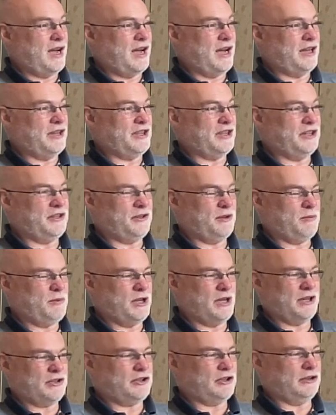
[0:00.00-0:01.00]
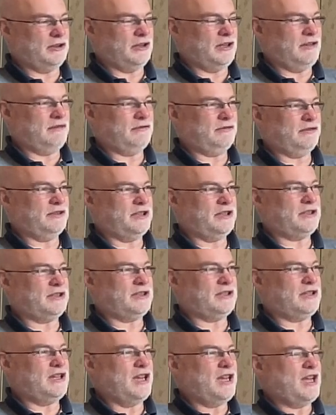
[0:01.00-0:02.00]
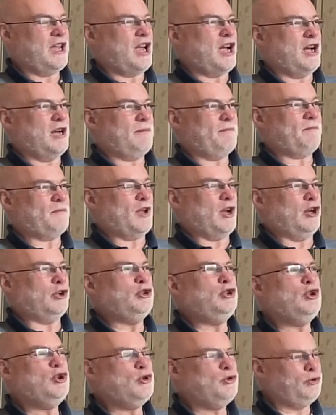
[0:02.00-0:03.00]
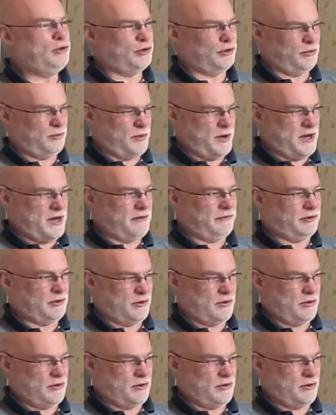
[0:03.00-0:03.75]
And to me, that's a lovely, unusual way of